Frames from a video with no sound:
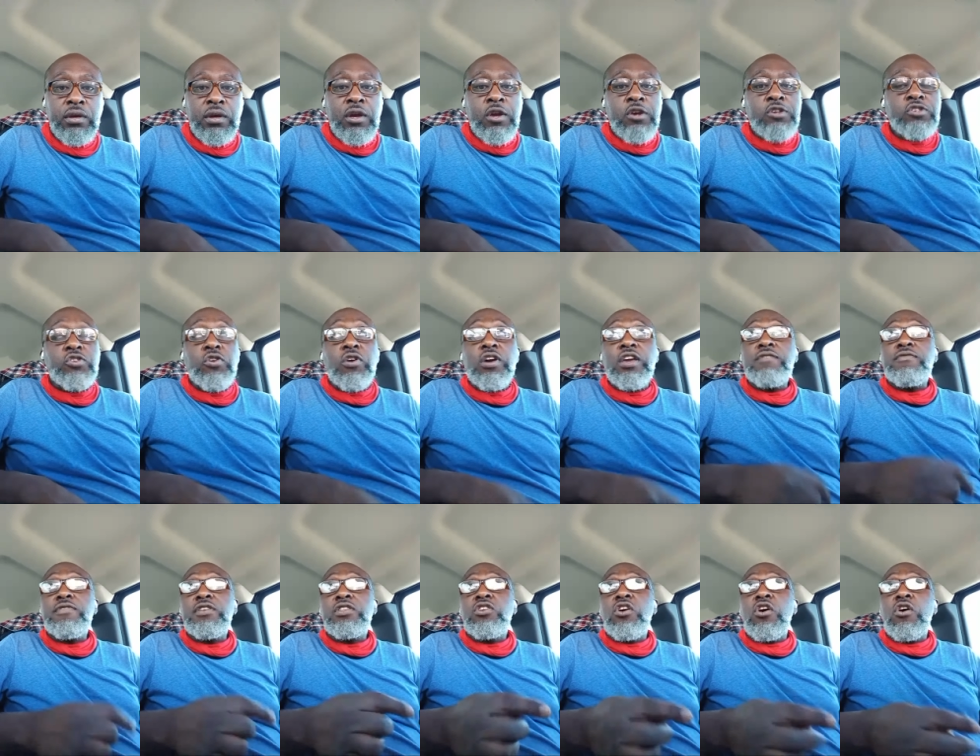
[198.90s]
So
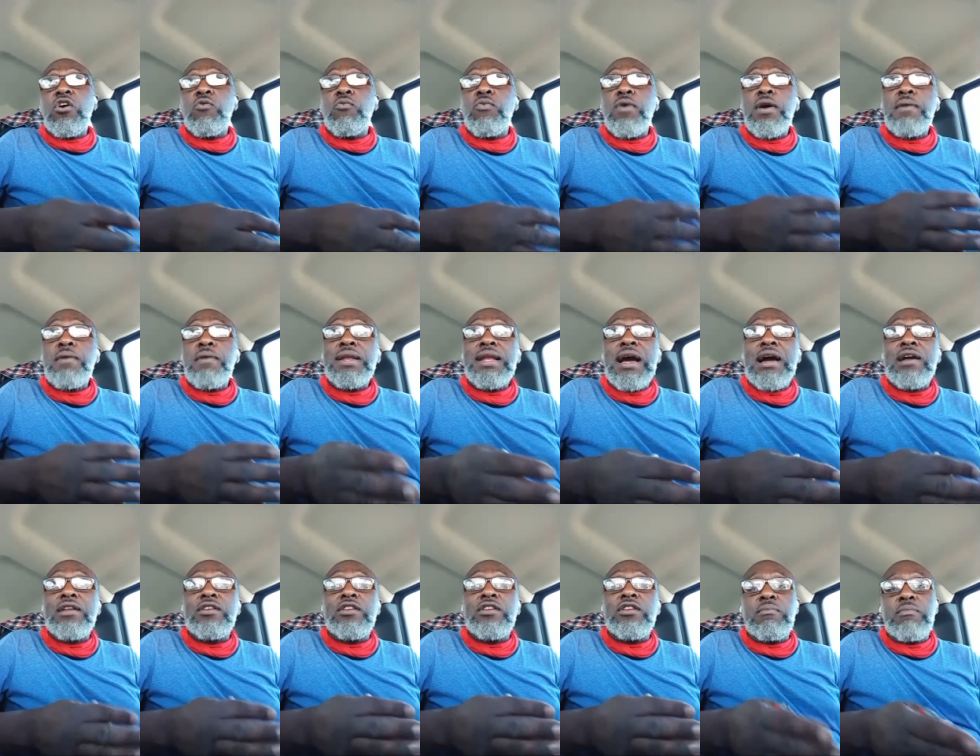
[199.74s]
even though women
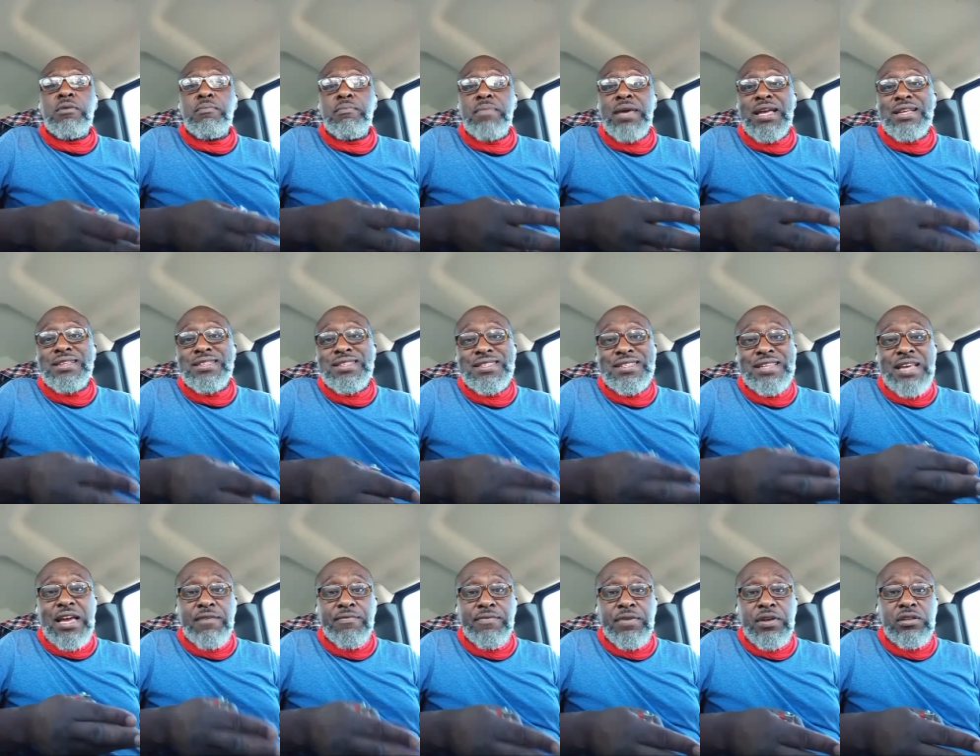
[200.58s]
outnumber men
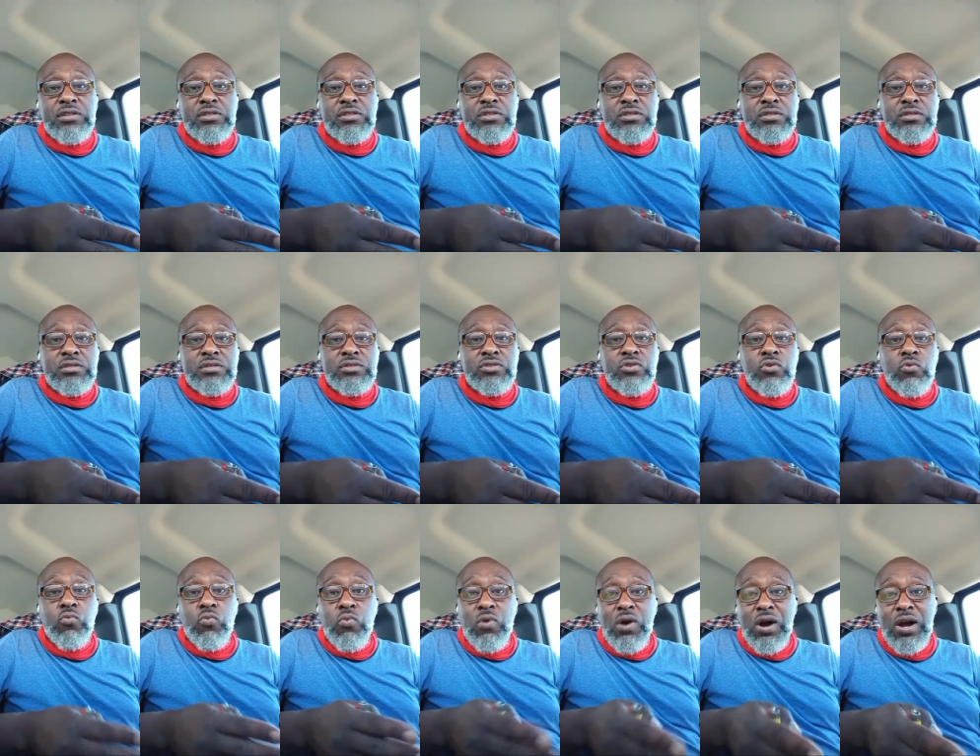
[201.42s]
seven to
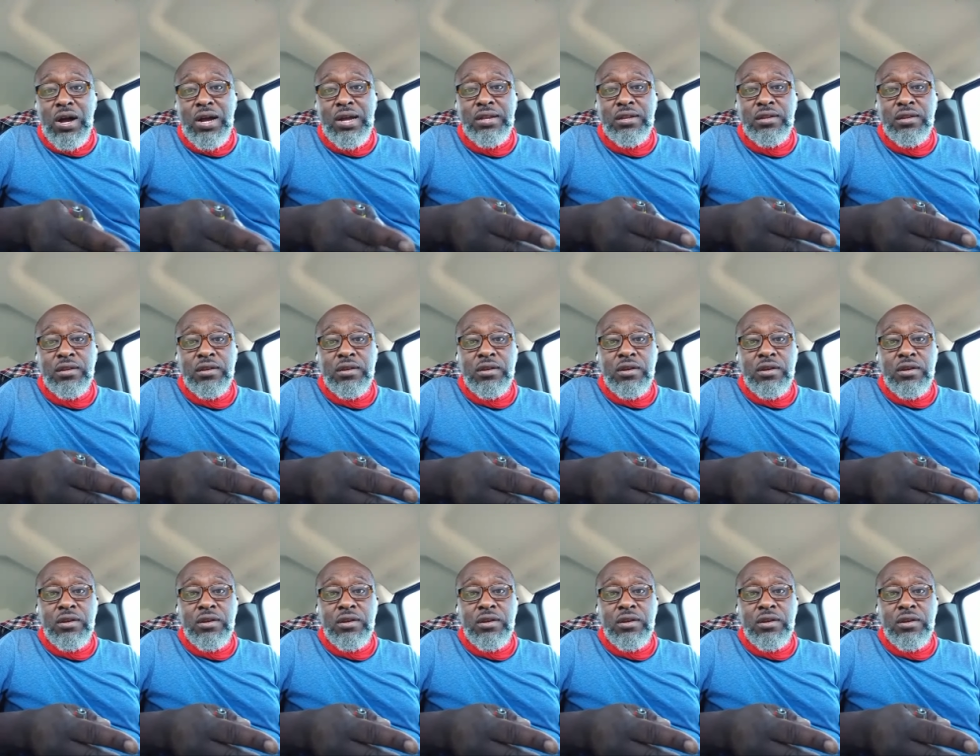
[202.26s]
one,